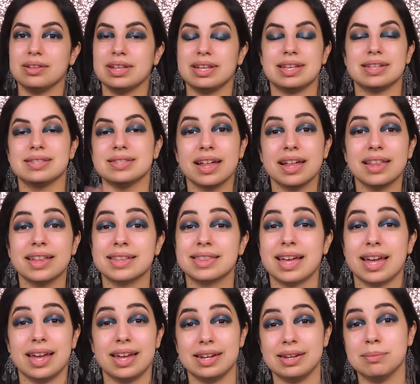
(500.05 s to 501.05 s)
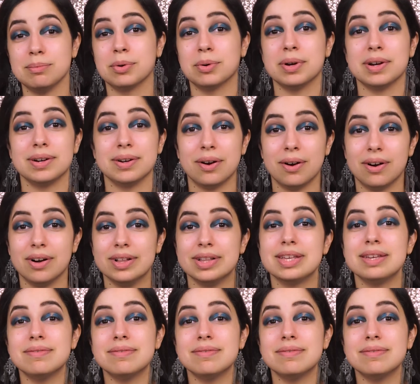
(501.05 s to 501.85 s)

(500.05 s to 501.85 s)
It's not like that anymore at all.